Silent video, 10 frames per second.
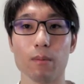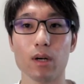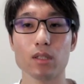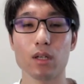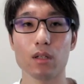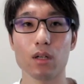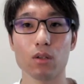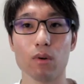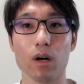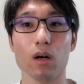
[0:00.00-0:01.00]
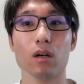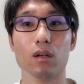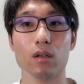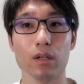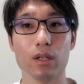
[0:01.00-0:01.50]
After the pull request
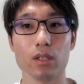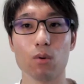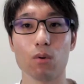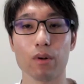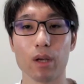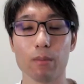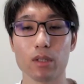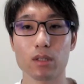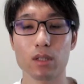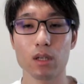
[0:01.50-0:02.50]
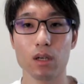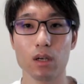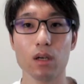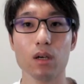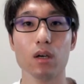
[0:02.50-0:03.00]
has been merged, release
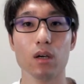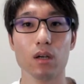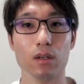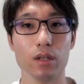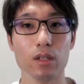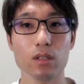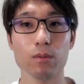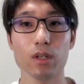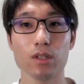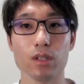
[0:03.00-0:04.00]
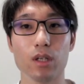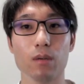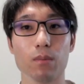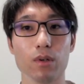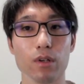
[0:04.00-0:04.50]
is performed. When a
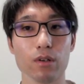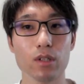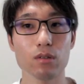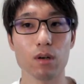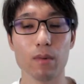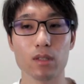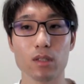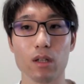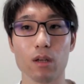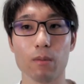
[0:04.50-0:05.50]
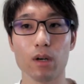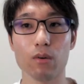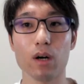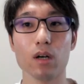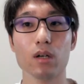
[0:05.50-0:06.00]
pull request is merged into
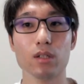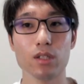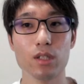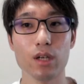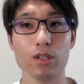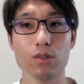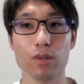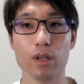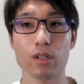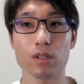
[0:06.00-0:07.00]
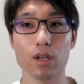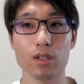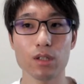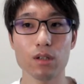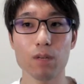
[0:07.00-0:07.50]
release branch, the
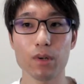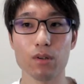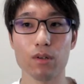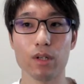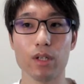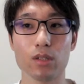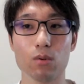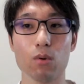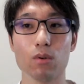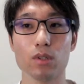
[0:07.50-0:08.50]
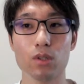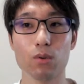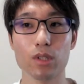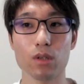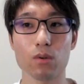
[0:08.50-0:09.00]
staging up release
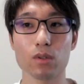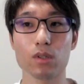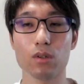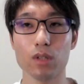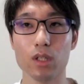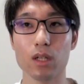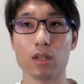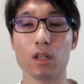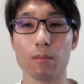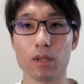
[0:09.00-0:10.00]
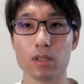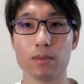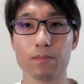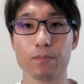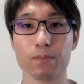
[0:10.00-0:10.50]
is automatically
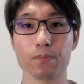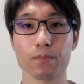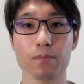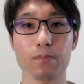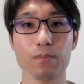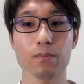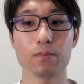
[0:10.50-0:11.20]
executed on CI.